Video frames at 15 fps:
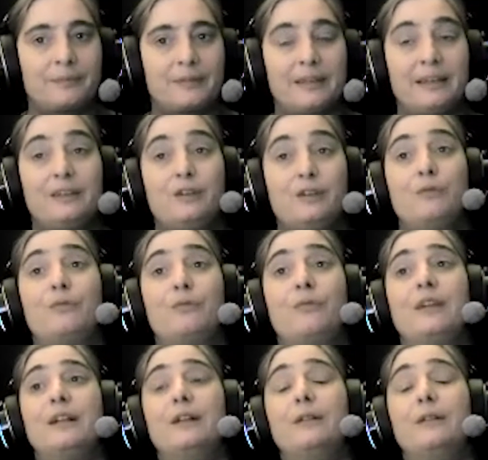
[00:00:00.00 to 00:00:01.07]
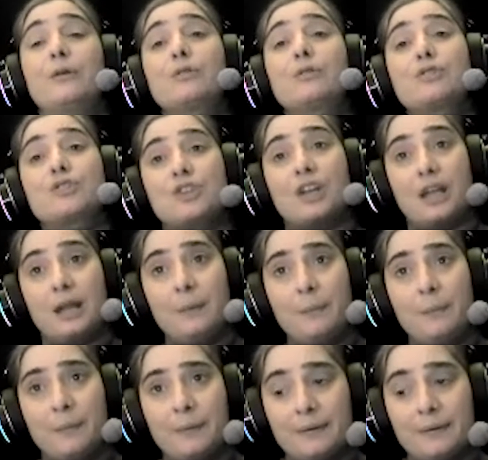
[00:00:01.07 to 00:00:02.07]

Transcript: Can you feel your shape?